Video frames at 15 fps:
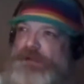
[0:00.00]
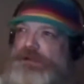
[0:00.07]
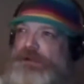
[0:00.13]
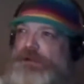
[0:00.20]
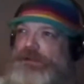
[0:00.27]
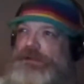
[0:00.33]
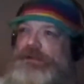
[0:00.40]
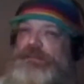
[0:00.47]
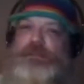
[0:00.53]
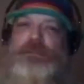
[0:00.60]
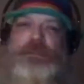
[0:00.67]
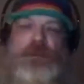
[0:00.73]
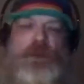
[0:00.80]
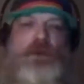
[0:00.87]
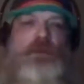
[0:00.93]

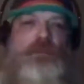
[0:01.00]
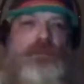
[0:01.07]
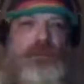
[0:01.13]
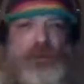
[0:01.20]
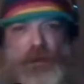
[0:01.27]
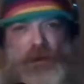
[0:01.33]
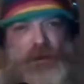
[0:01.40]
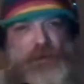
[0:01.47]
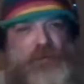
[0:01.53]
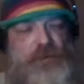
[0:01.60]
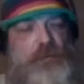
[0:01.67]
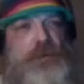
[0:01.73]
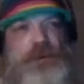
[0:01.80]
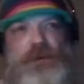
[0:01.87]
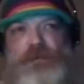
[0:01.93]

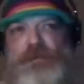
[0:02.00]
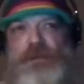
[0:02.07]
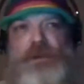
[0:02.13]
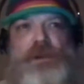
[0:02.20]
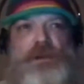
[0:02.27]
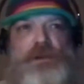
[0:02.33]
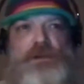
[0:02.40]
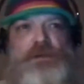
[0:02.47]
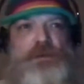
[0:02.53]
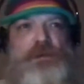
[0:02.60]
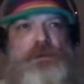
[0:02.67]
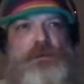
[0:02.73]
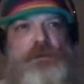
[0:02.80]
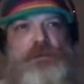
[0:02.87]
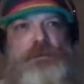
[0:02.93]
but the thing is,
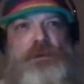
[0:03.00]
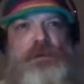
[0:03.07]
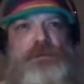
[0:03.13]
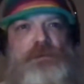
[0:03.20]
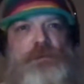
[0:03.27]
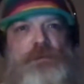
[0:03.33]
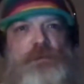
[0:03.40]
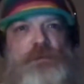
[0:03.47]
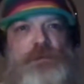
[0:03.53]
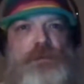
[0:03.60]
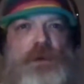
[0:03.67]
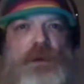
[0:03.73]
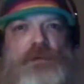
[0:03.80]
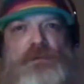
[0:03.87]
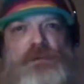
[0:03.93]
if
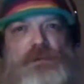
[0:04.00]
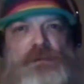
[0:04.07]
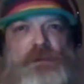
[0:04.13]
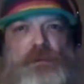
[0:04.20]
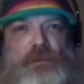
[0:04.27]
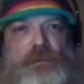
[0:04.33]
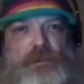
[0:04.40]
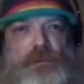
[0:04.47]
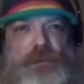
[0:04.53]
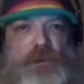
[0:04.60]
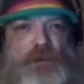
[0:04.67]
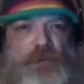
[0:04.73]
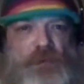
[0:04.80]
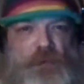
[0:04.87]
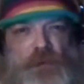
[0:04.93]
you have this,
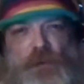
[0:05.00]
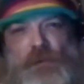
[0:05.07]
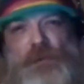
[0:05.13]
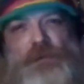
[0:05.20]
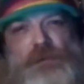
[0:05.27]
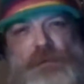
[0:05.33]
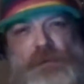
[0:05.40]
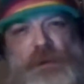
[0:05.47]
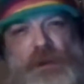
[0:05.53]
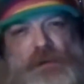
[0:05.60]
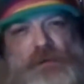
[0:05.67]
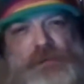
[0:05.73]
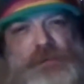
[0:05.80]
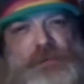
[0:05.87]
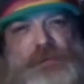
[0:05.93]
if you don't
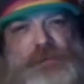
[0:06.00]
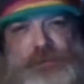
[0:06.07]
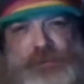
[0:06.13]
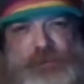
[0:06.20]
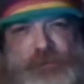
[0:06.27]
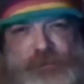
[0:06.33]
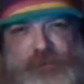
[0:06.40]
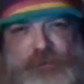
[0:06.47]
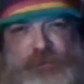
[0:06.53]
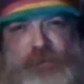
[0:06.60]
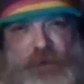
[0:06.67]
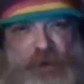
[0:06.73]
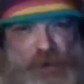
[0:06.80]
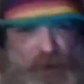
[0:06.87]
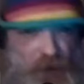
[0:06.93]
have
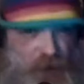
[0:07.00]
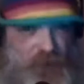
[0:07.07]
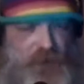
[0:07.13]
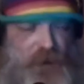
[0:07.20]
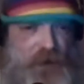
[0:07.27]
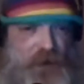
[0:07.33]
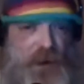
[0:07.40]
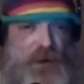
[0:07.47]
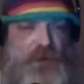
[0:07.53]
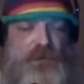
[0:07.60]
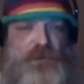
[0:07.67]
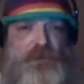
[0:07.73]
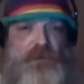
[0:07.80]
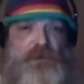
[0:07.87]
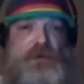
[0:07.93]
the exact
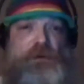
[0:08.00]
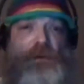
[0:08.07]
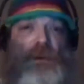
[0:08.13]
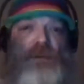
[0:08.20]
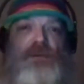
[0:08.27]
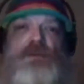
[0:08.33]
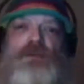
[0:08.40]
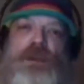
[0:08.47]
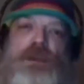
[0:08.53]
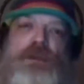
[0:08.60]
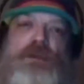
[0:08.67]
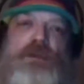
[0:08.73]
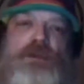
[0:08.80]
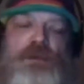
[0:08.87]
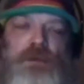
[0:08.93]
answers and you have this
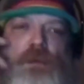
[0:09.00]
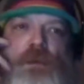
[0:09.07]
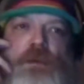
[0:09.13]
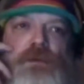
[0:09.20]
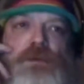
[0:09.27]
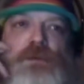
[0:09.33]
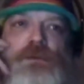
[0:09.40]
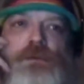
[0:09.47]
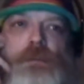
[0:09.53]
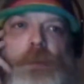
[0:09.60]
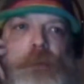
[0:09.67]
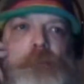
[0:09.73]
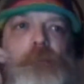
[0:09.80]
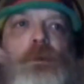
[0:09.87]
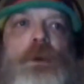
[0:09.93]
kind of experiences,
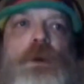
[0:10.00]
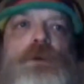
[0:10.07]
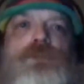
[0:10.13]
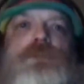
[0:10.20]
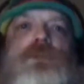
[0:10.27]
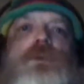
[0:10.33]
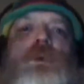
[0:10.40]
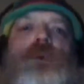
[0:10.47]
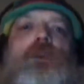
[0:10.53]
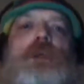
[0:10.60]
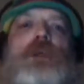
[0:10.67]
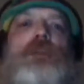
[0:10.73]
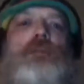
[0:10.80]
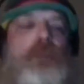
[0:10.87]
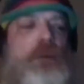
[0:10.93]
but we also know
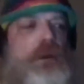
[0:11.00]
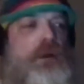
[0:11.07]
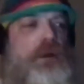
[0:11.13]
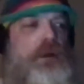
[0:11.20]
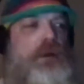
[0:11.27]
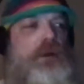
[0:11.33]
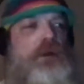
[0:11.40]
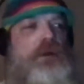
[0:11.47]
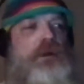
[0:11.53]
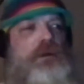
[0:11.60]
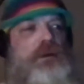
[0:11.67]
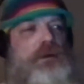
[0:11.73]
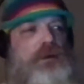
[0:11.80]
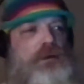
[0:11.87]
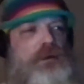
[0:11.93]
that
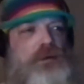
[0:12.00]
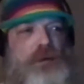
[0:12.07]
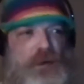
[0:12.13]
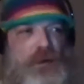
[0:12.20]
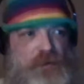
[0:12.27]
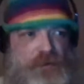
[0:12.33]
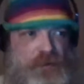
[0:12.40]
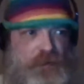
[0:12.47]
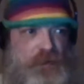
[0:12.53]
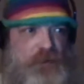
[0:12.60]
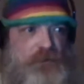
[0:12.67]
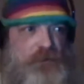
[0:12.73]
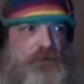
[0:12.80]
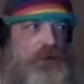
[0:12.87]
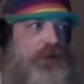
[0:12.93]
other
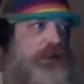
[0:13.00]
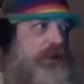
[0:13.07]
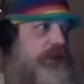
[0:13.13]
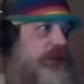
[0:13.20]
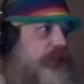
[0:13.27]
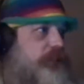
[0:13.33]
things like